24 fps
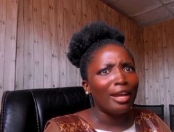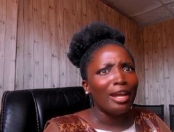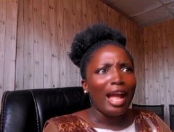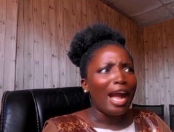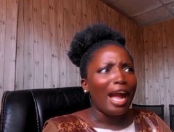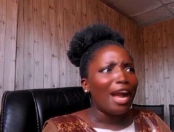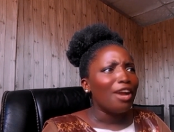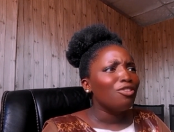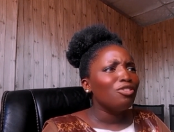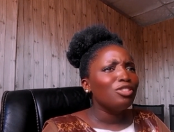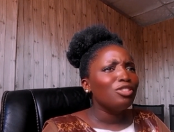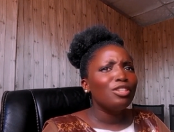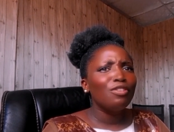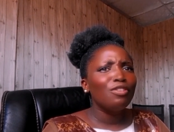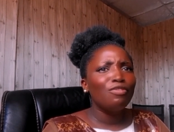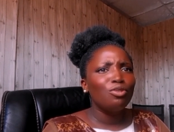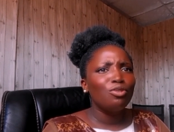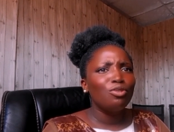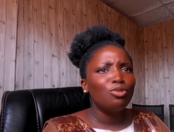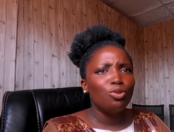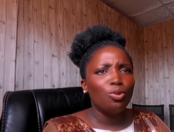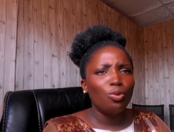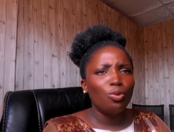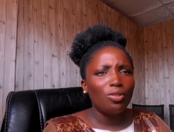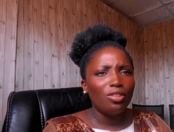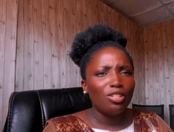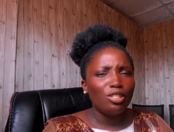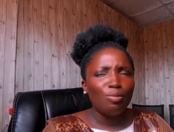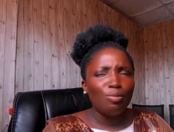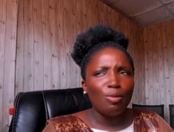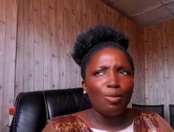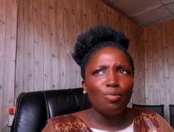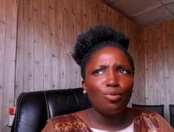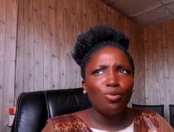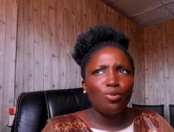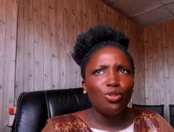I don't even know these
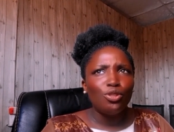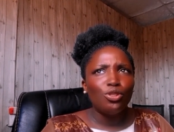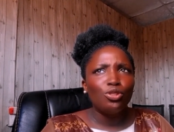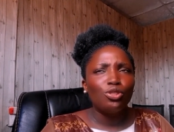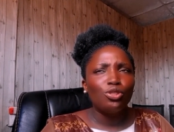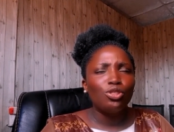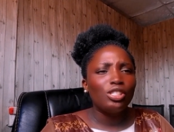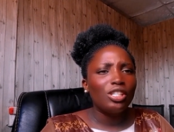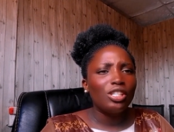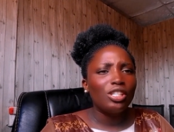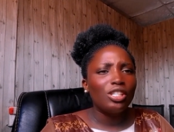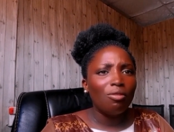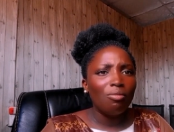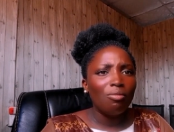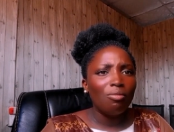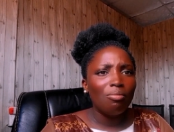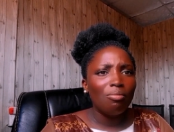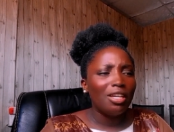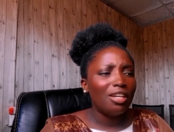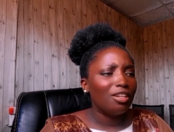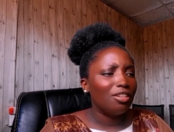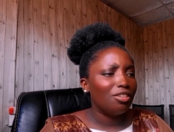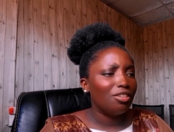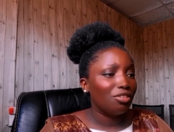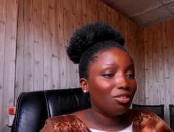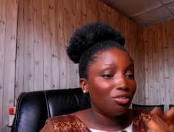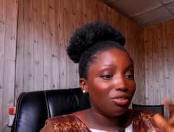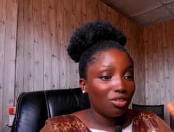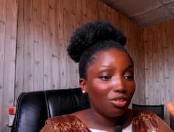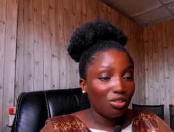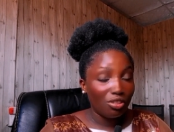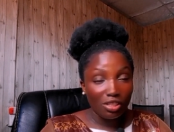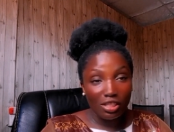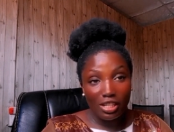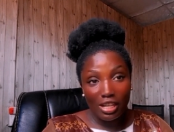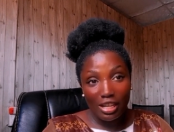people. You tell me, you're
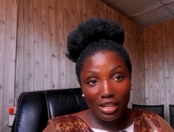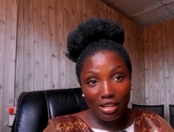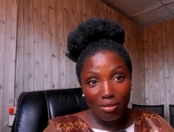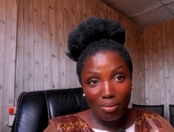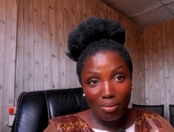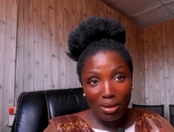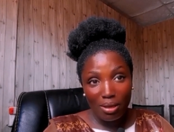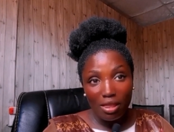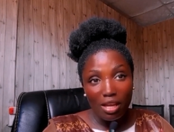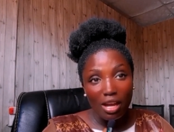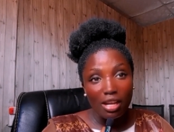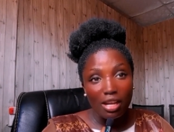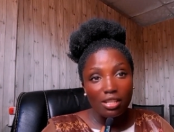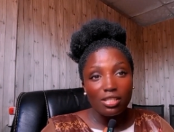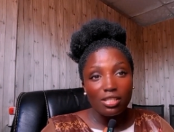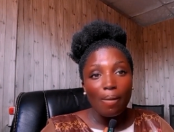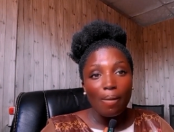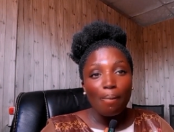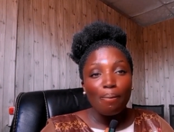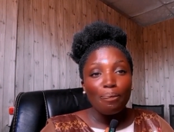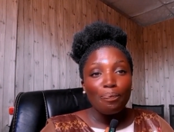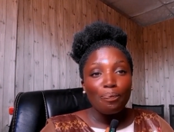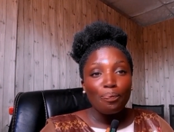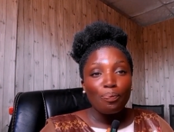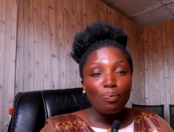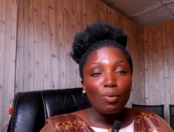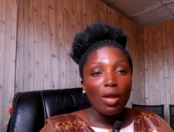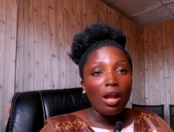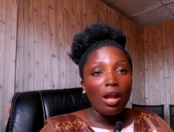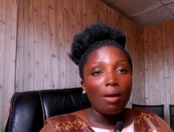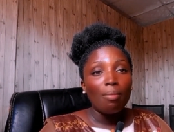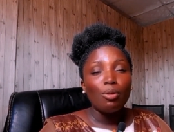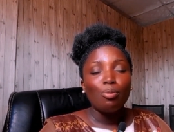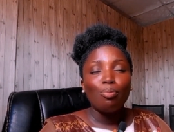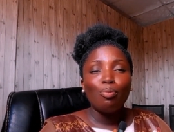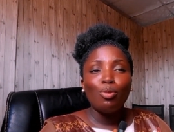you're telling me that
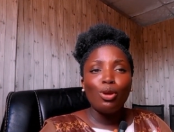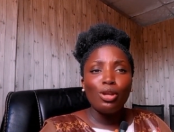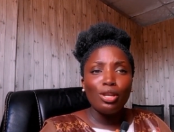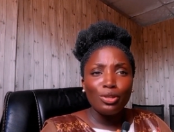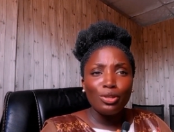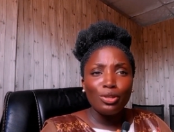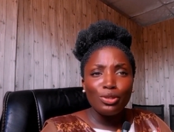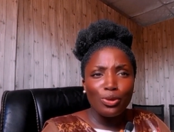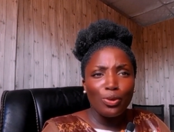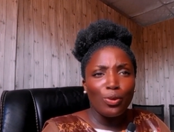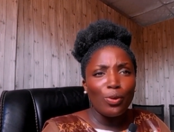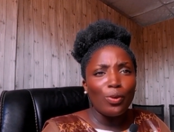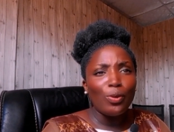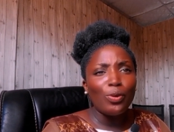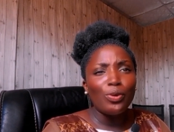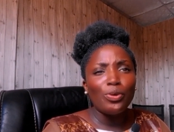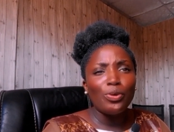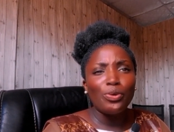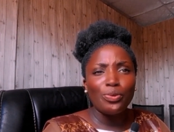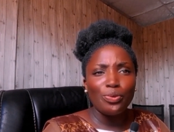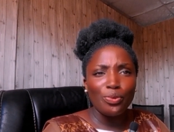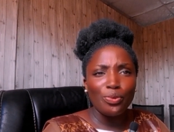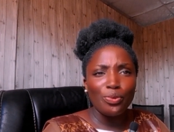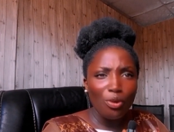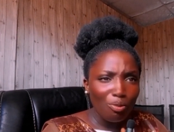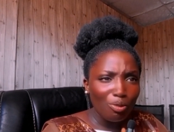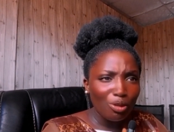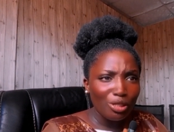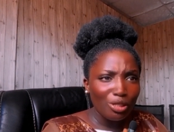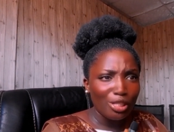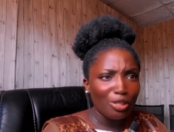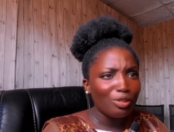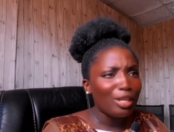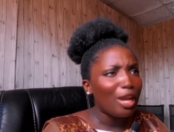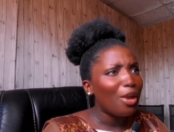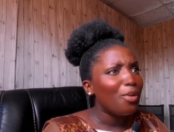I'm a mentor or role
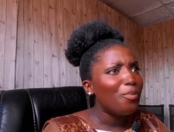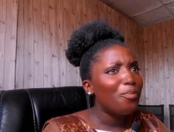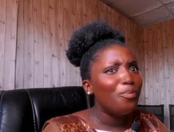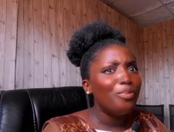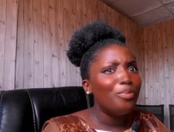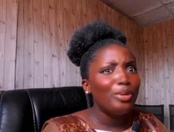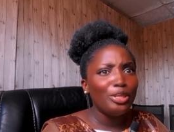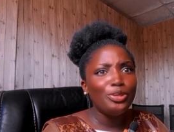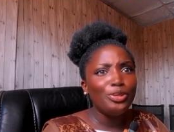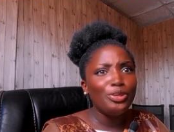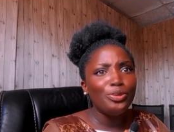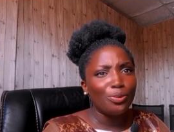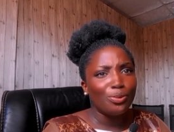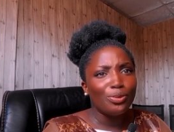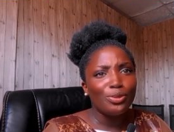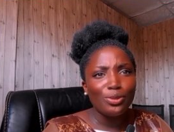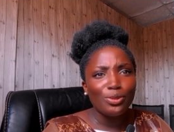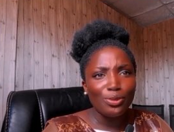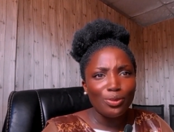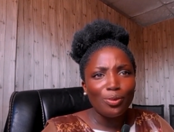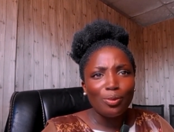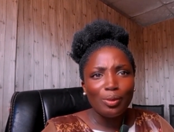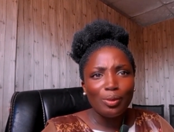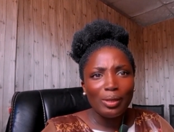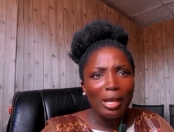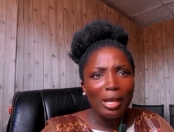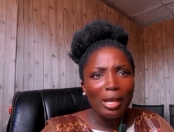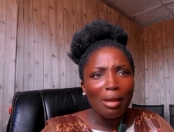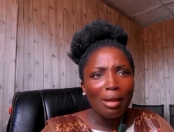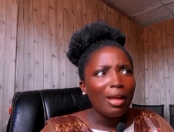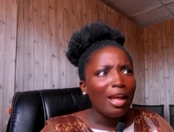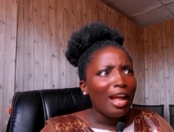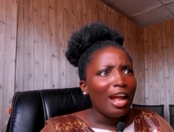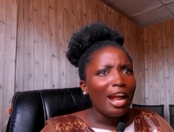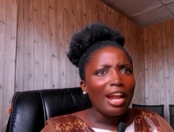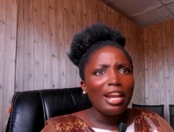model. I really don't know them.
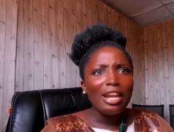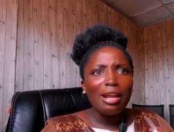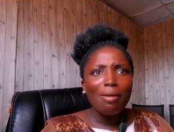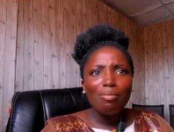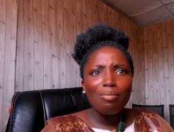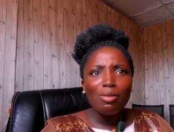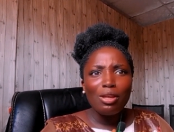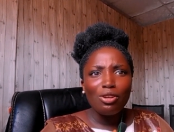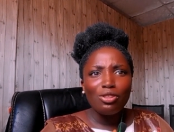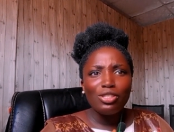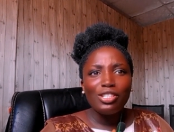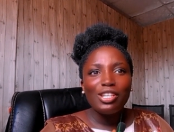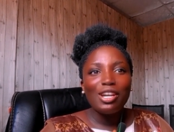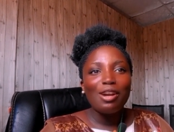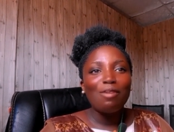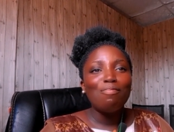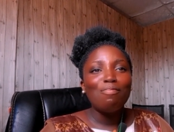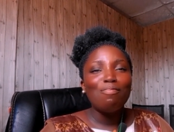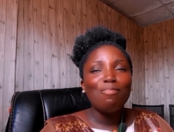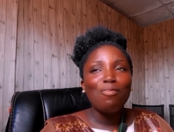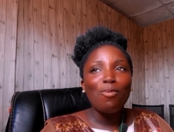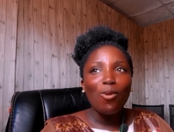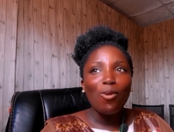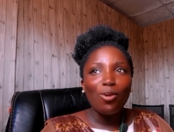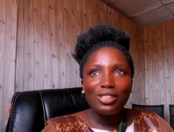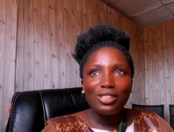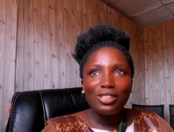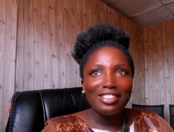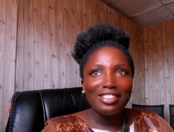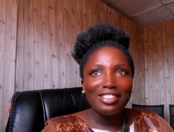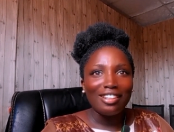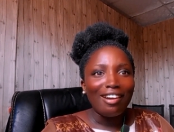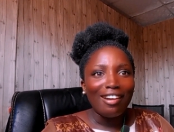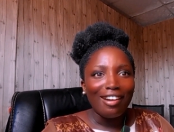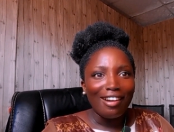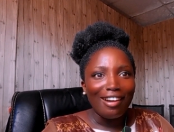And I'm not their mother.
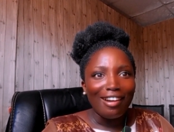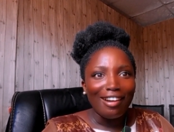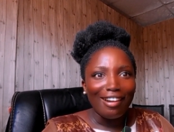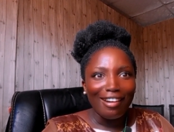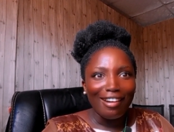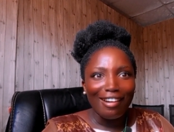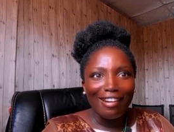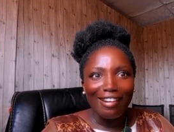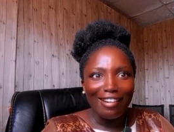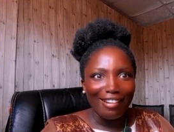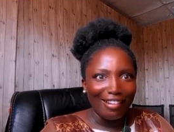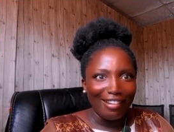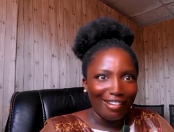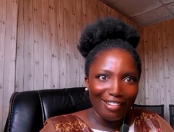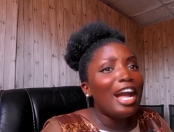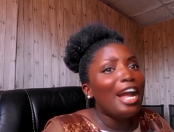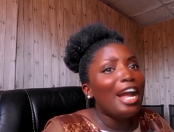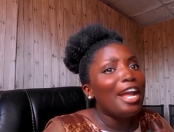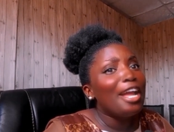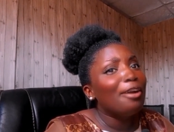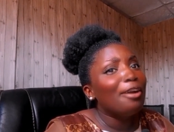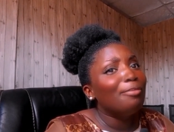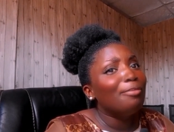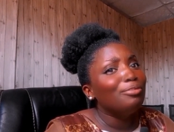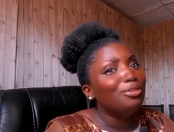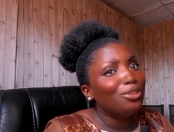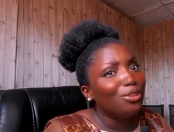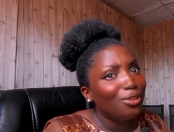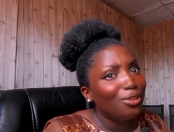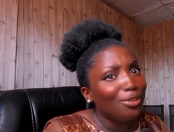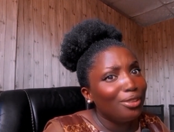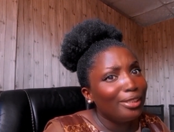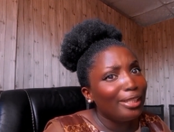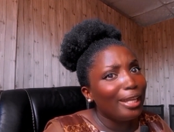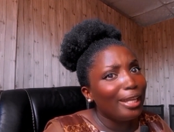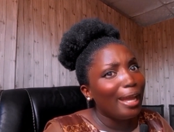I am
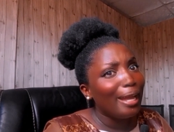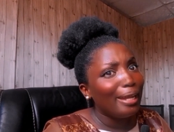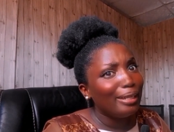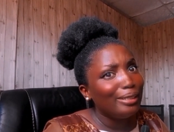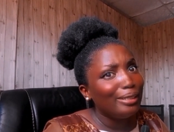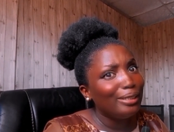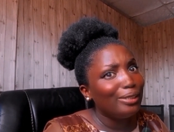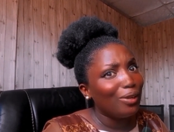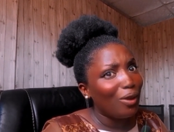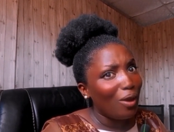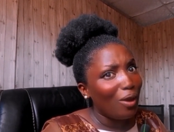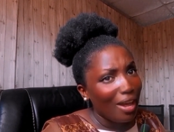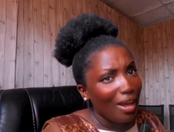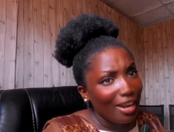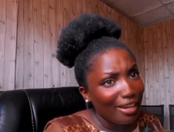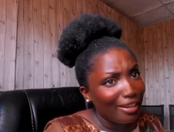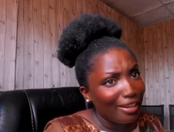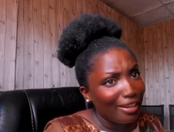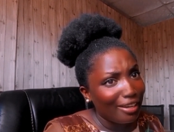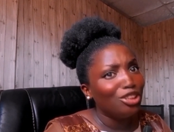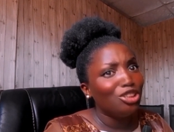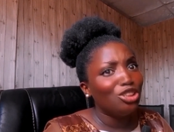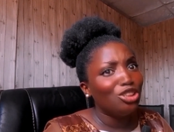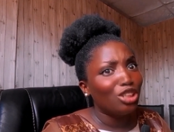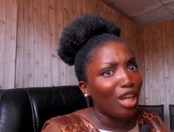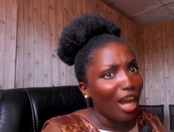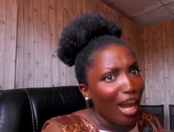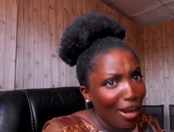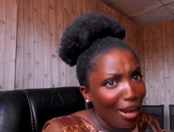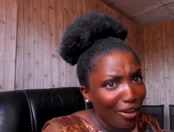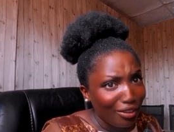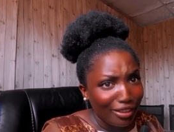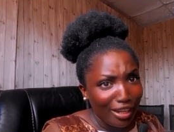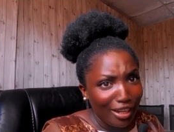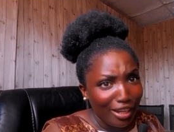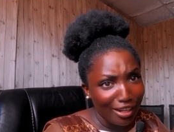just a daughter, a
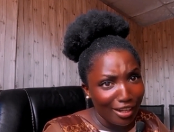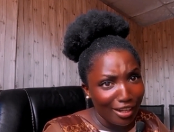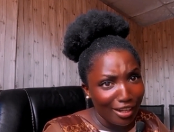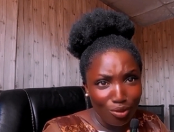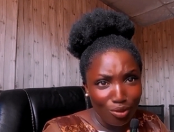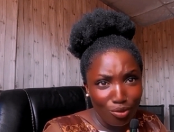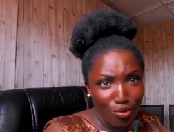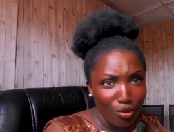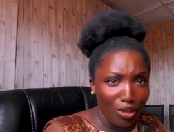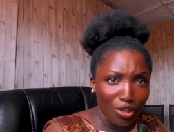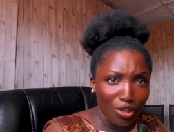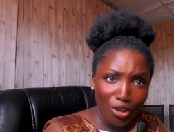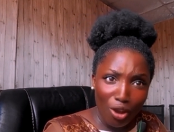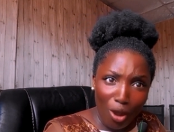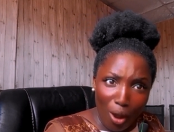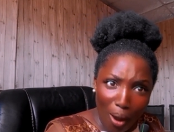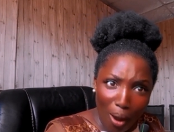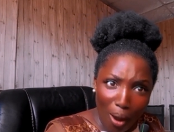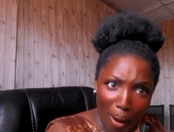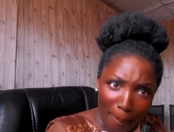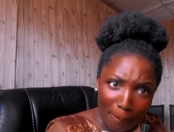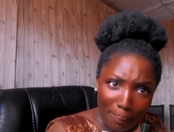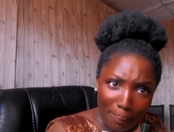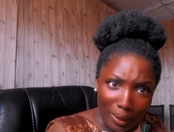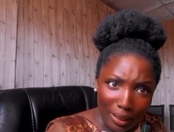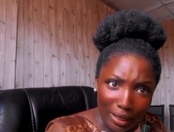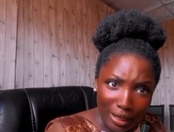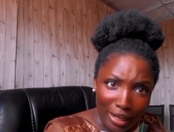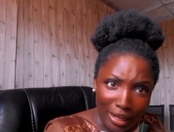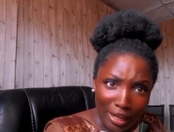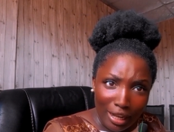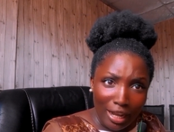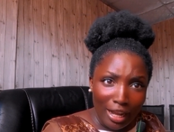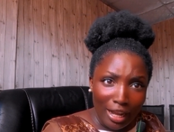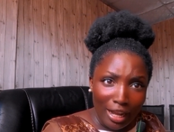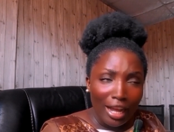child that is growing up
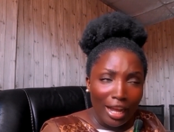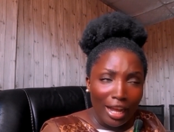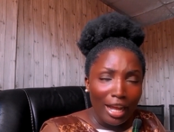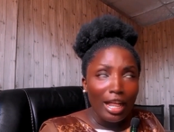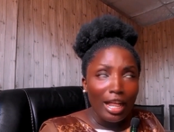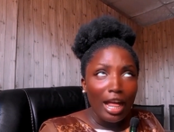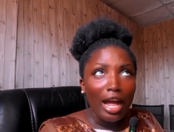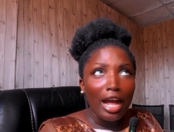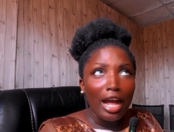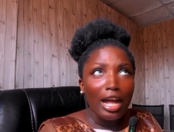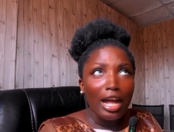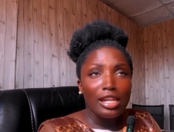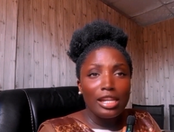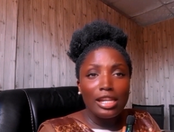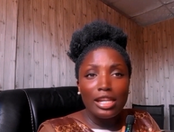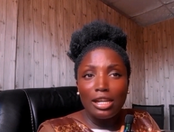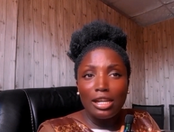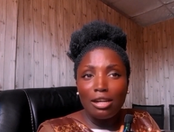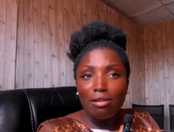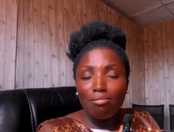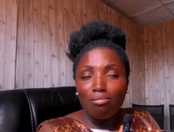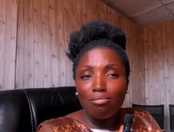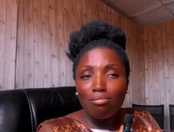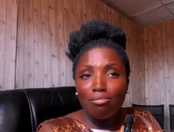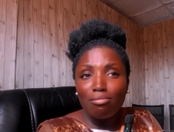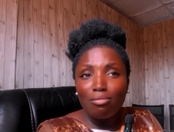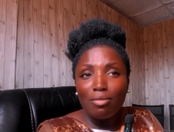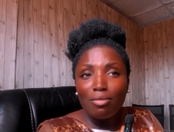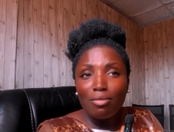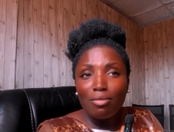and um,